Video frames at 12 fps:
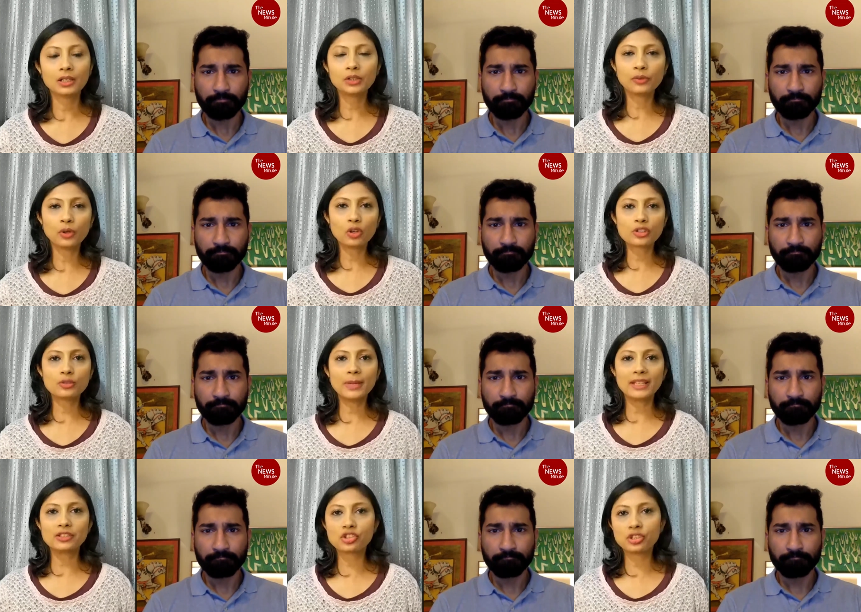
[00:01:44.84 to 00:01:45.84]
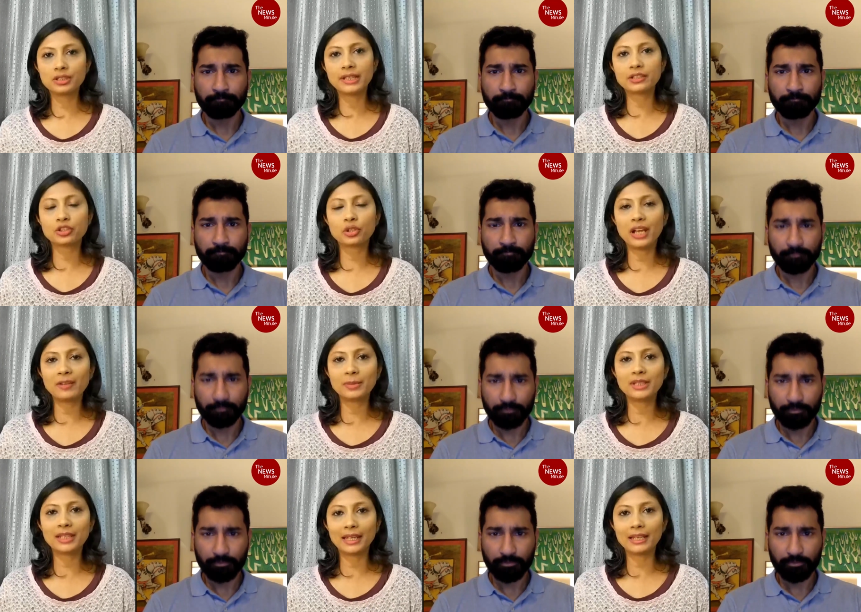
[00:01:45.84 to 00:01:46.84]
Speaker 1: You've also mentioned that you
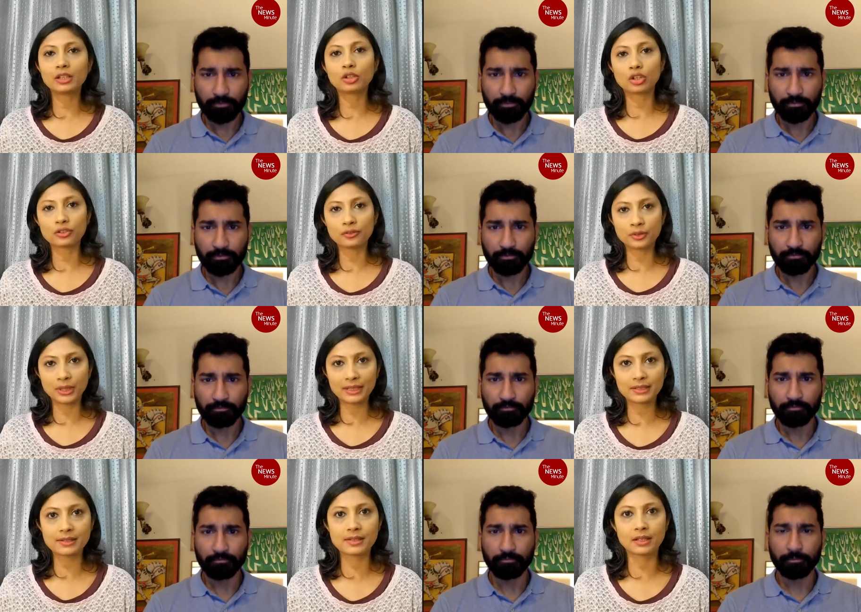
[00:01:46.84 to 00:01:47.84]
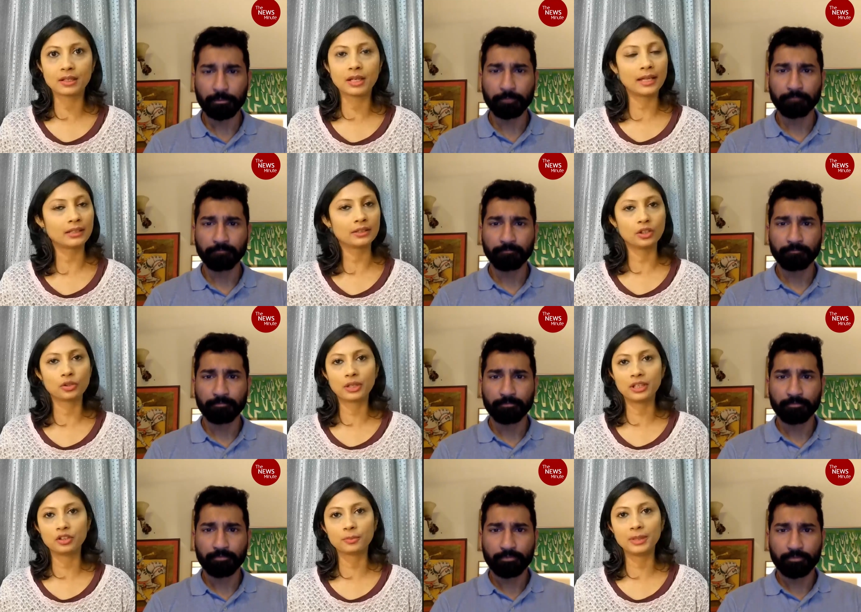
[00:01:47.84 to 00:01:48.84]
have been getting a lot of threats, uh, and you
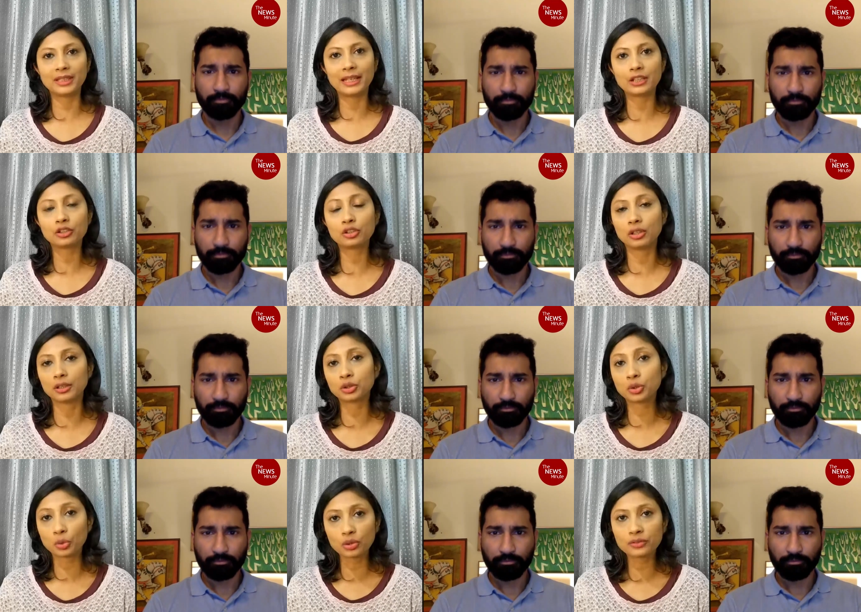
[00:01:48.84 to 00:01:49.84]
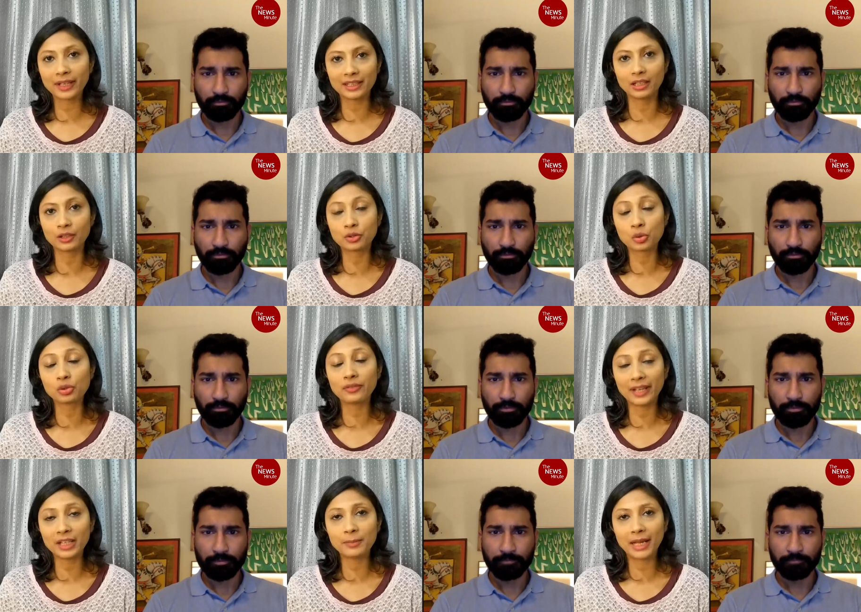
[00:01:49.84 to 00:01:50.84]
know you've been getting uh, trolled very uh, trolled
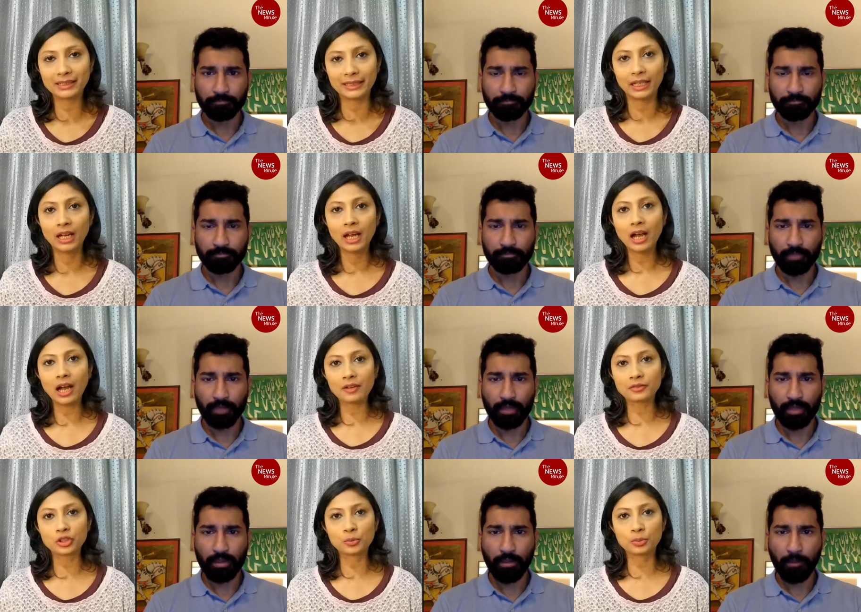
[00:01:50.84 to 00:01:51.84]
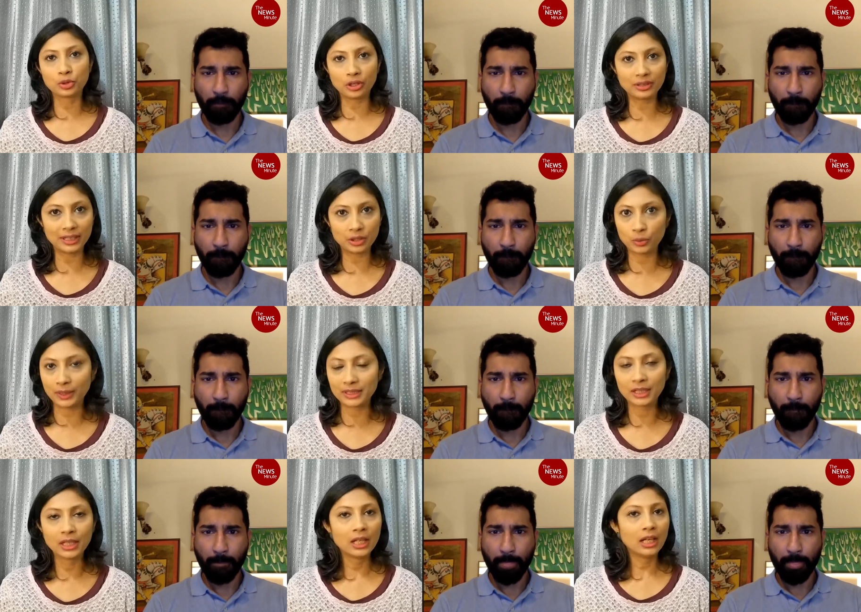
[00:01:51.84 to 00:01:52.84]
very badly after you put out that
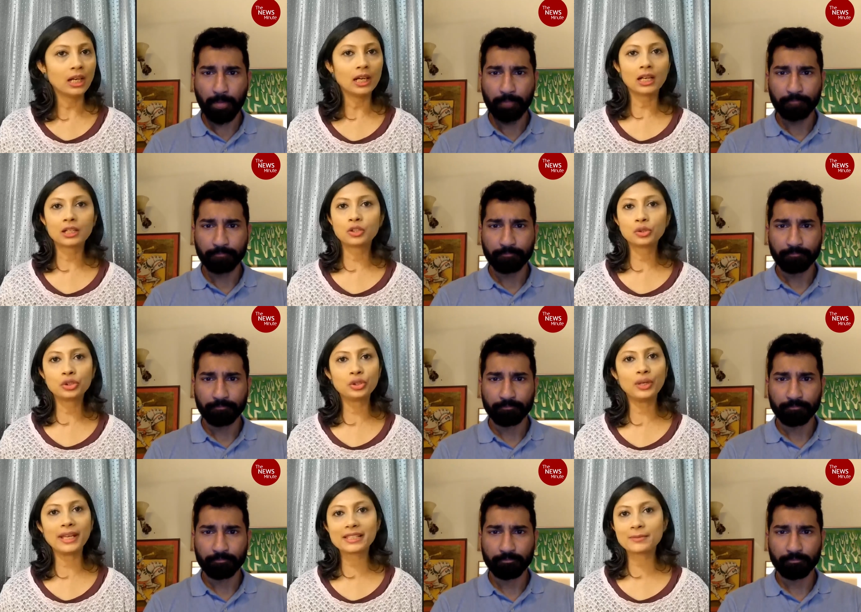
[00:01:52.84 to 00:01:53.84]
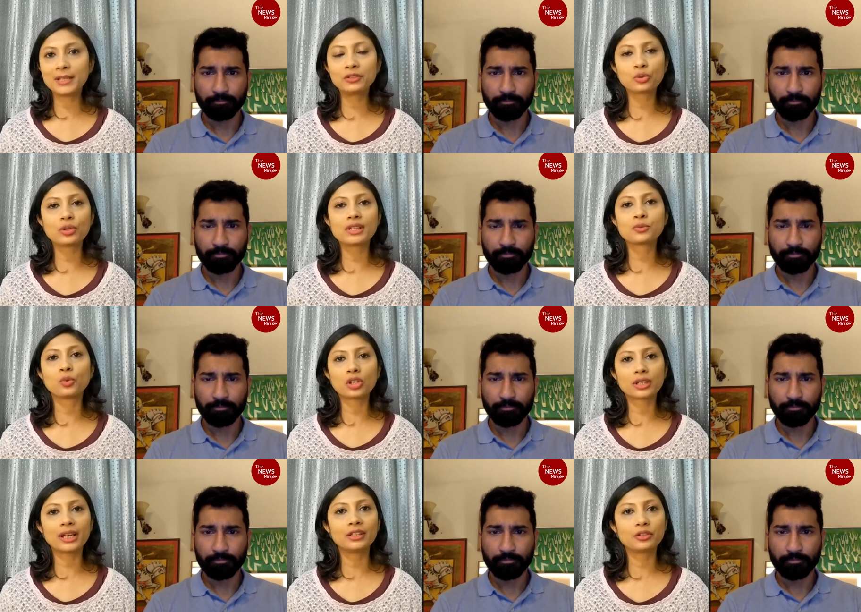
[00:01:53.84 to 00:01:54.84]
tweet. Uh, could you explain to us
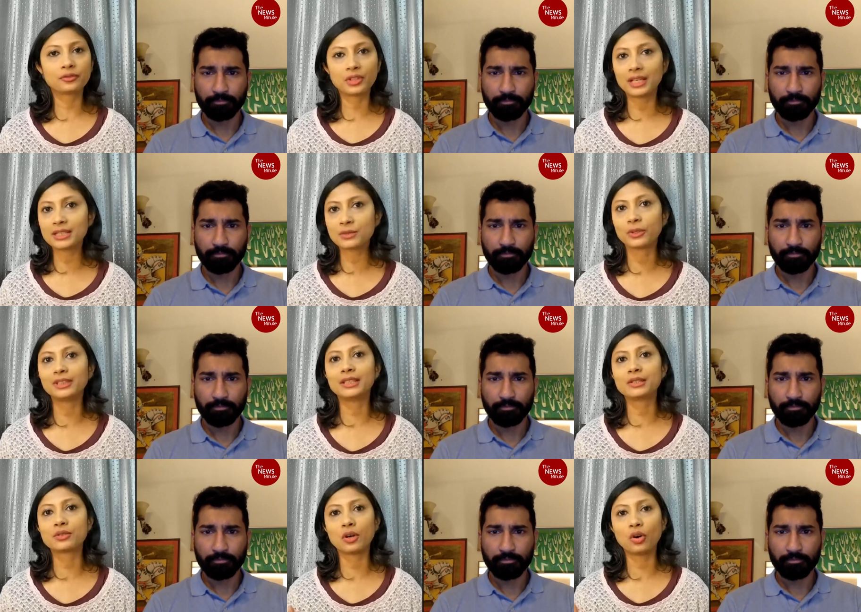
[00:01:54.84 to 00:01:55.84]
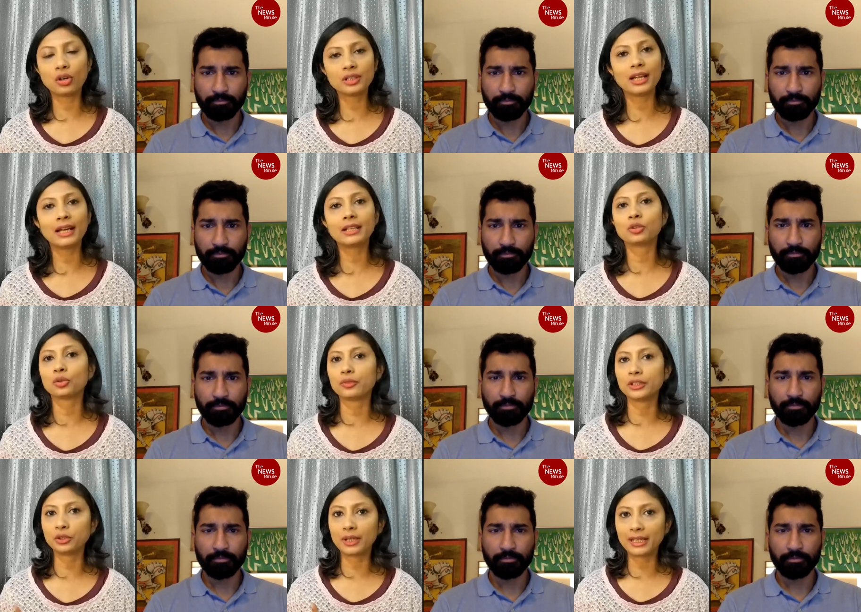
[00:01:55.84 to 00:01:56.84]
what kind of threats were these online, or
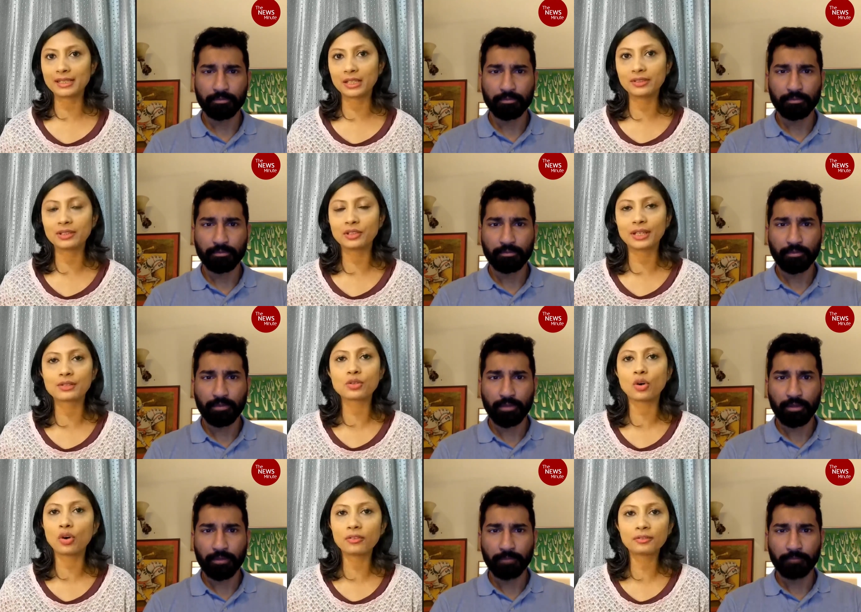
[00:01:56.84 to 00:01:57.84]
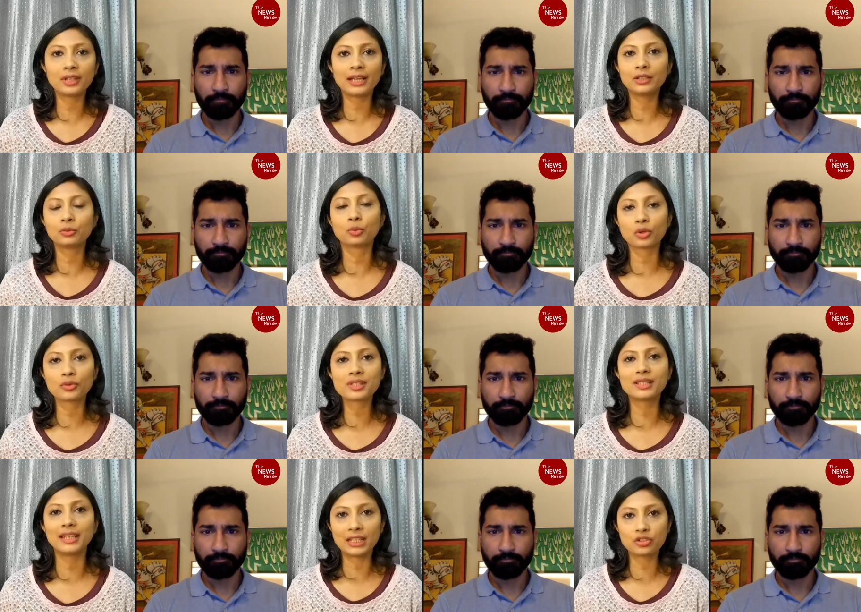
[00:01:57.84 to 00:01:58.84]
were you getting even threats offline? What
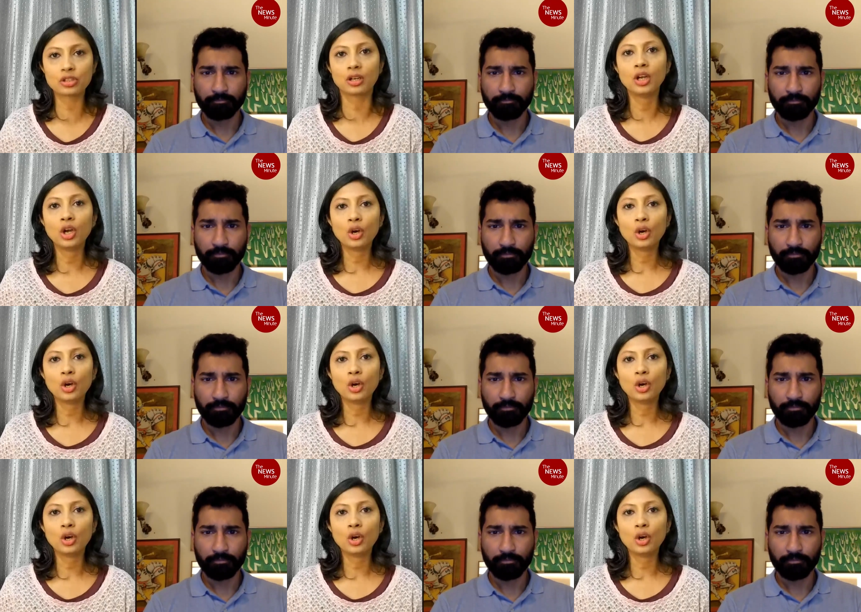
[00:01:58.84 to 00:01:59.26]
was the nature